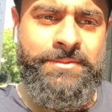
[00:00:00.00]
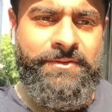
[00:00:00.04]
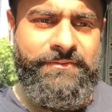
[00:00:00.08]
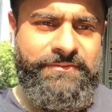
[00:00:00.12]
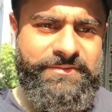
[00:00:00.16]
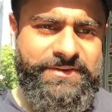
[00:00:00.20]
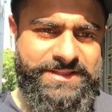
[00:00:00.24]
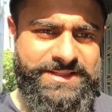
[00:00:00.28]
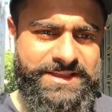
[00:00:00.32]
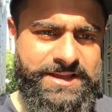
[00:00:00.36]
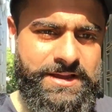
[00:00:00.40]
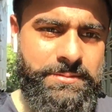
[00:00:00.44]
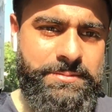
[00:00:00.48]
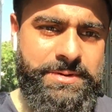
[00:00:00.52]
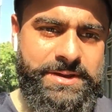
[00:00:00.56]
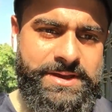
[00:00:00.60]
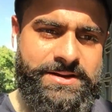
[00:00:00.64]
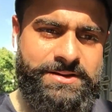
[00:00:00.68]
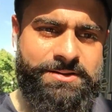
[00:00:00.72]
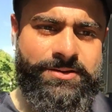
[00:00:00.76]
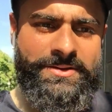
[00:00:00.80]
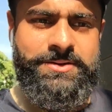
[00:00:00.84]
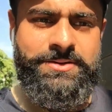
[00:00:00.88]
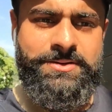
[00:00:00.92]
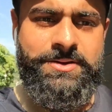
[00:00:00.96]
feeling a bit
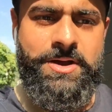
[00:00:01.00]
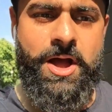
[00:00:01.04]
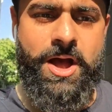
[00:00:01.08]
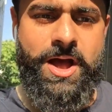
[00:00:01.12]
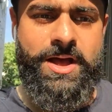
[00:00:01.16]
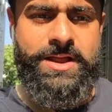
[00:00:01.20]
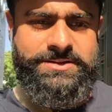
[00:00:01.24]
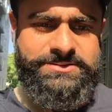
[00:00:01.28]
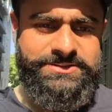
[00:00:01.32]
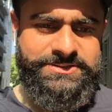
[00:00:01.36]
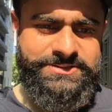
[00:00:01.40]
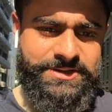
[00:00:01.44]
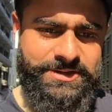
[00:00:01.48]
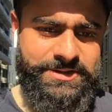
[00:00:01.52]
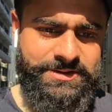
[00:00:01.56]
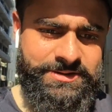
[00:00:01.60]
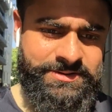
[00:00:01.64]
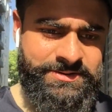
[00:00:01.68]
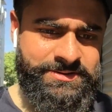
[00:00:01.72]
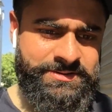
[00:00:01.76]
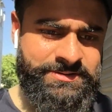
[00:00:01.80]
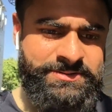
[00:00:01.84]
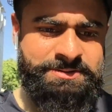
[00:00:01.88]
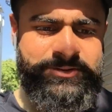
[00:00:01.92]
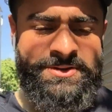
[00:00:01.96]
hot
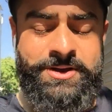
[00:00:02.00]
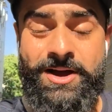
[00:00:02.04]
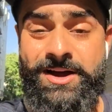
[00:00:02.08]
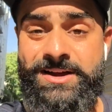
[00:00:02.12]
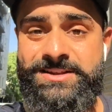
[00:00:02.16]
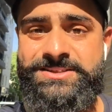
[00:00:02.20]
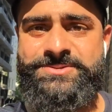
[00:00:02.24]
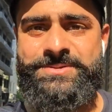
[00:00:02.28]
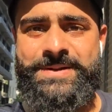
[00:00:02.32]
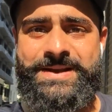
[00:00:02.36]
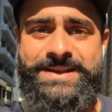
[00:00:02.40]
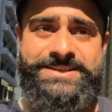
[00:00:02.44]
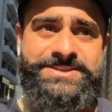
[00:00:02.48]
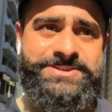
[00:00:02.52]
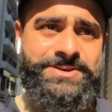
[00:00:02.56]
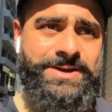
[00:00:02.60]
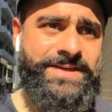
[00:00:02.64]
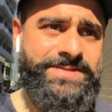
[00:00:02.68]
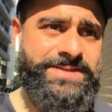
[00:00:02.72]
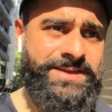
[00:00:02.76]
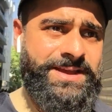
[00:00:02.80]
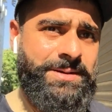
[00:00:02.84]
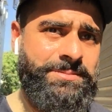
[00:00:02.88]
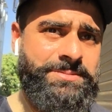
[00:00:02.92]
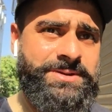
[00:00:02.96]
and sweaty. So I
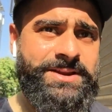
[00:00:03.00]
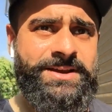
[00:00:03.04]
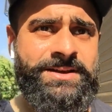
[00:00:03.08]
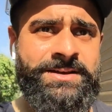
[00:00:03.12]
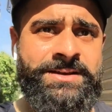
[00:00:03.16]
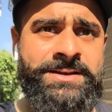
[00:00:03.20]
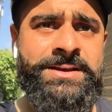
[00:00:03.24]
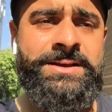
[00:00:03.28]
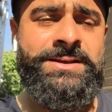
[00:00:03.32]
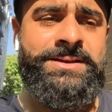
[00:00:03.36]
think I'm gonna